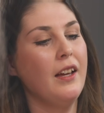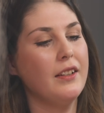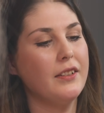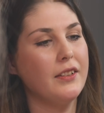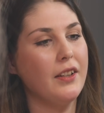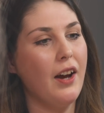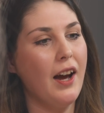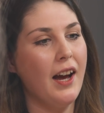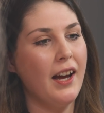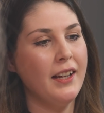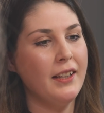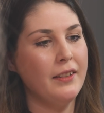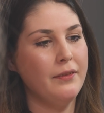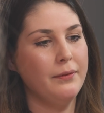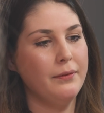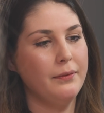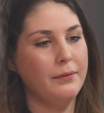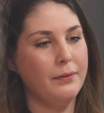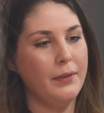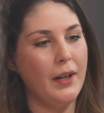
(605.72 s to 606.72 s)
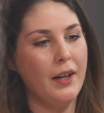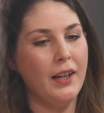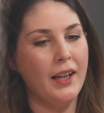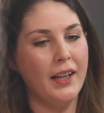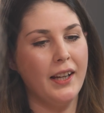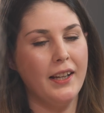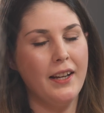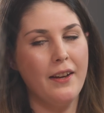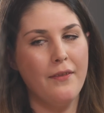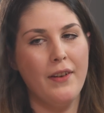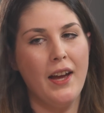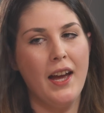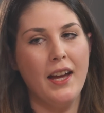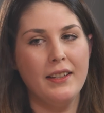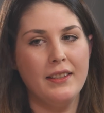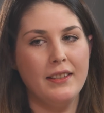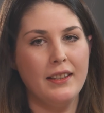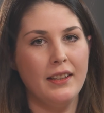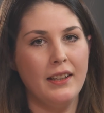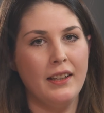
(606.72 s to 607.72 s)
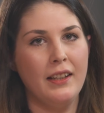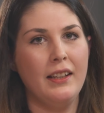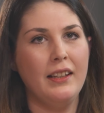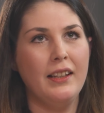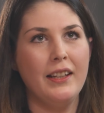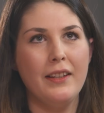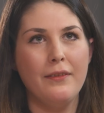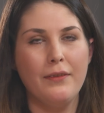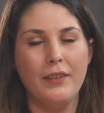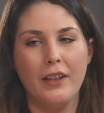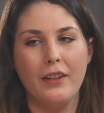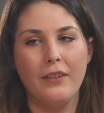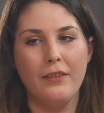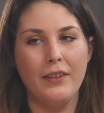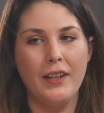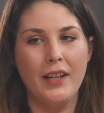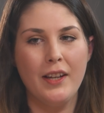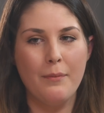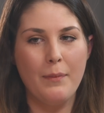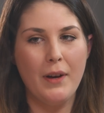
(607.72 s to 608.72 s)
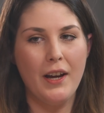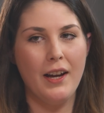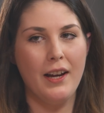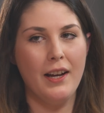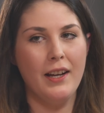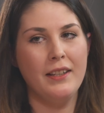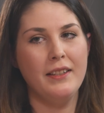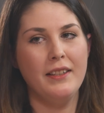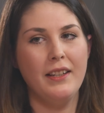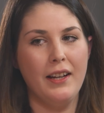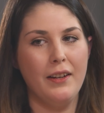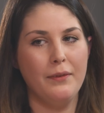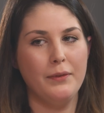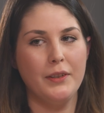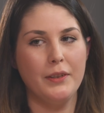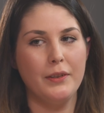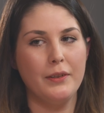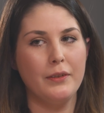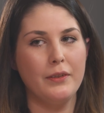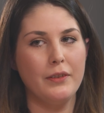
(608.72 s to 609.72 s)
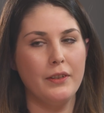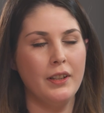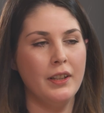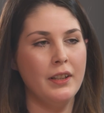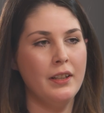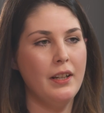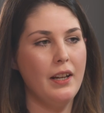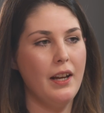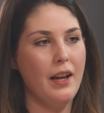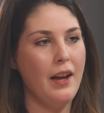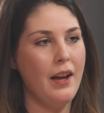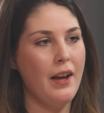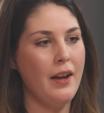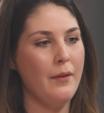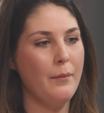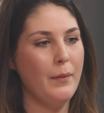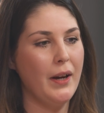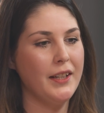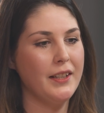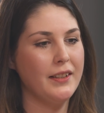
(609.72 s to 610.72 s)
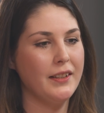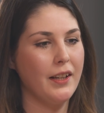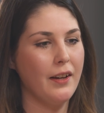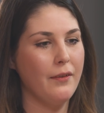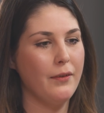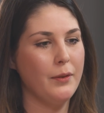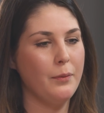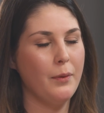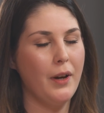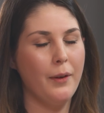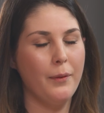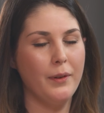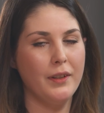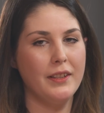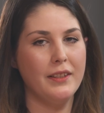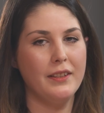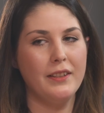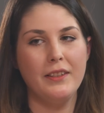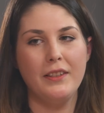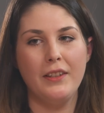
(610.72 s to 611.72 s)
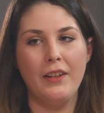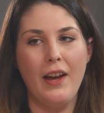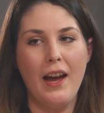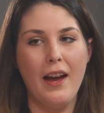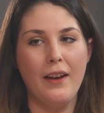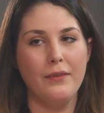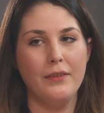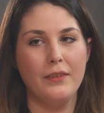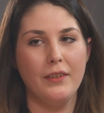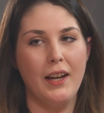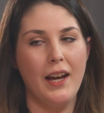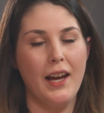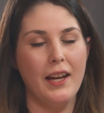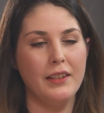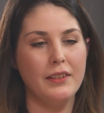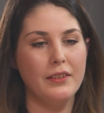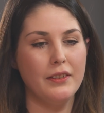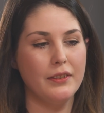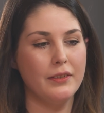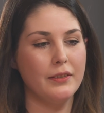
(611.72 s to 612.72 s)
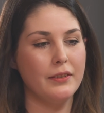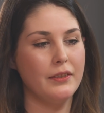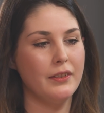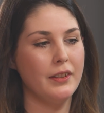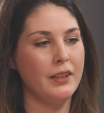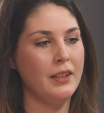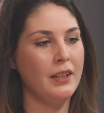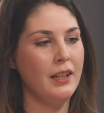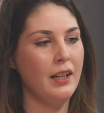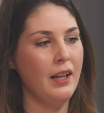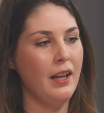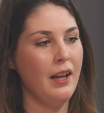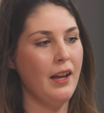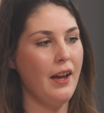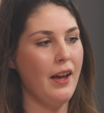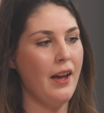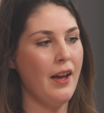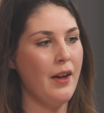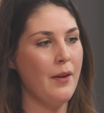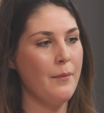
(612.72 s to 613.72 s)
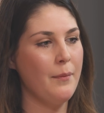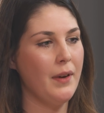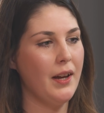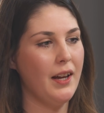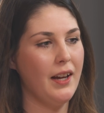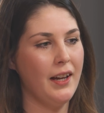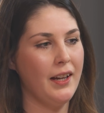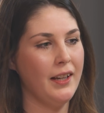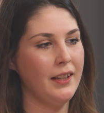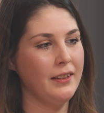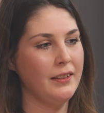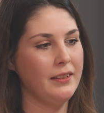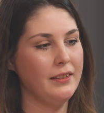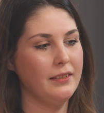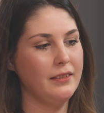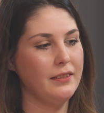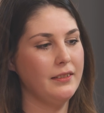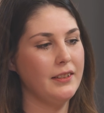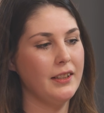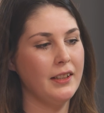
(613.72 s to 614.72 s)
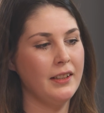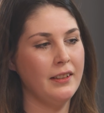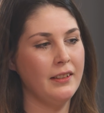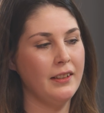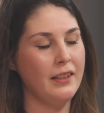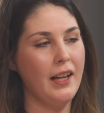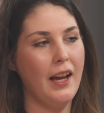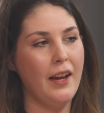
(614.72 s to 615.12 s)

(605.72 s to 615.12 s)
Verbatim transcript: So I felt like I never had to leave a career behind to have children. I discovered what I wanted to do after I had children. I didn't